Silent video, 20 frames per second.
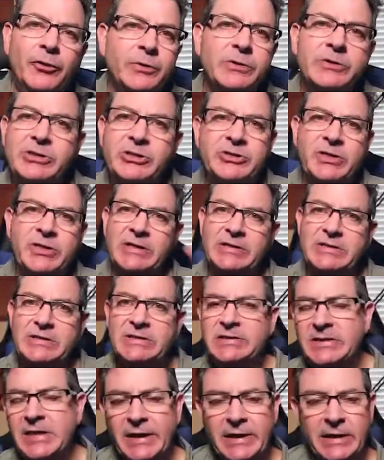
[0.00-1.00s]
which just takes a
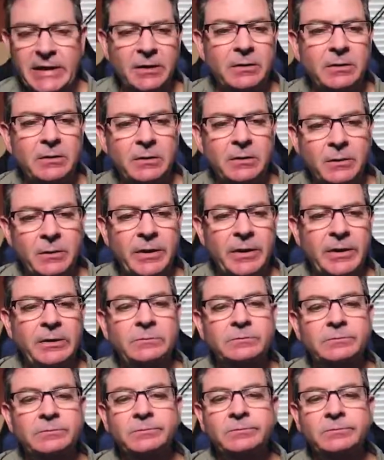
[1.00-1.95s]
second, right?